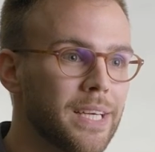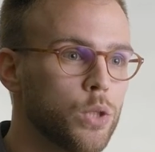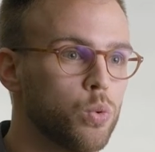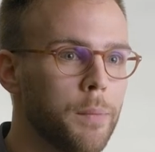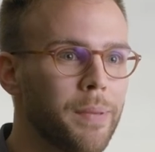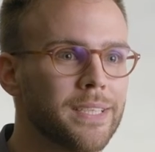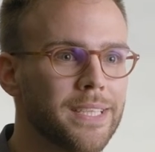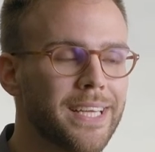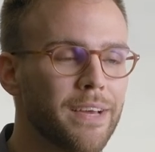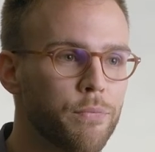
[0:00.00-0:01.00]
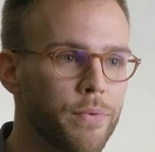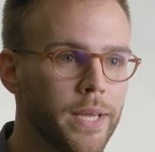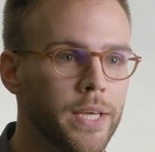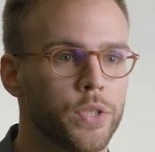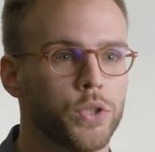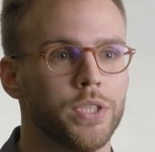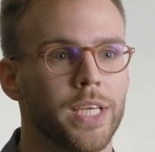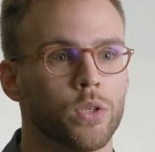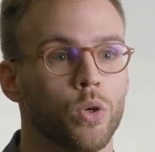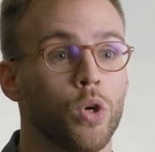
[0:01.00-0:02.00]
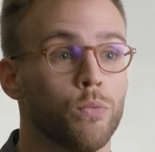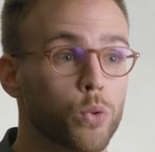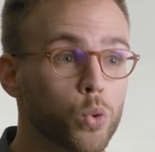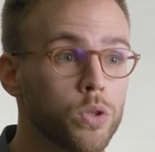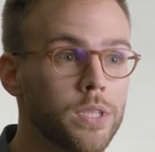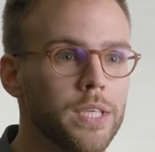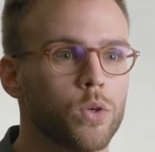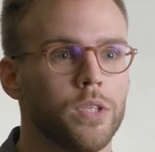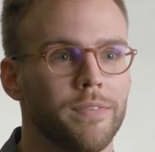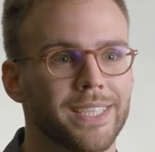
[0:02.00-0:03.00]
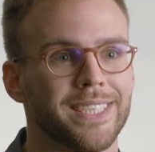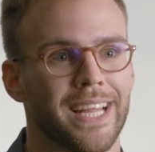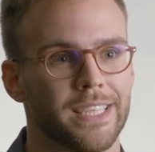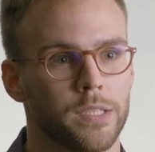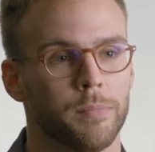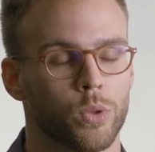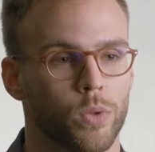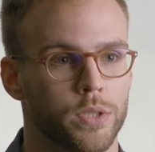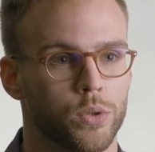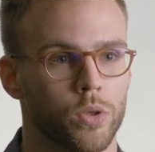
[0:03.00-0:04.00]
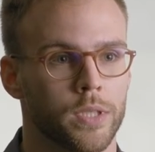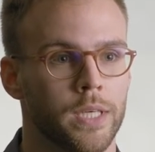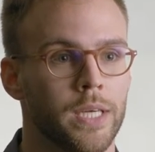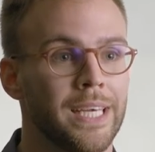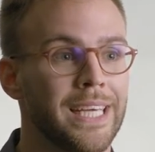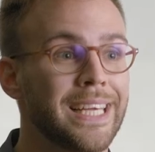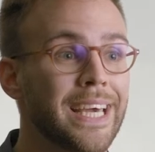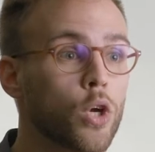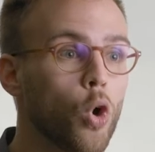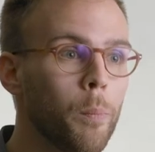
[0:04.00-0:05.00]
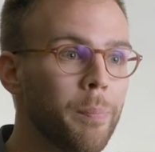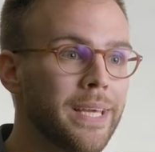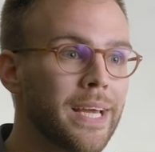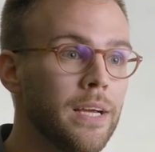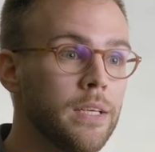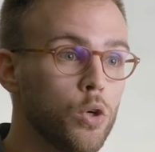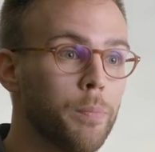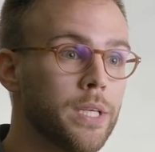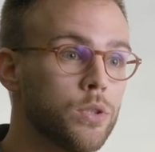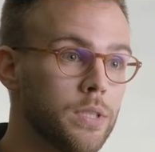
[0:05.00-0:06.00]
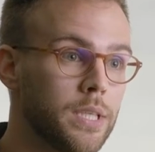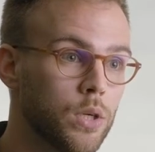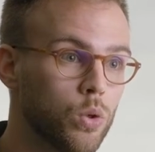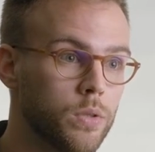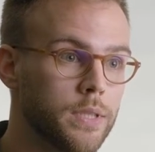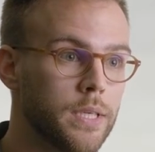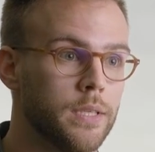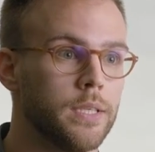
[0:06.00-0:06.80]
a coffee plant can bear fruit in varying stages of ripeness, which makes harvesting a complex operation. There are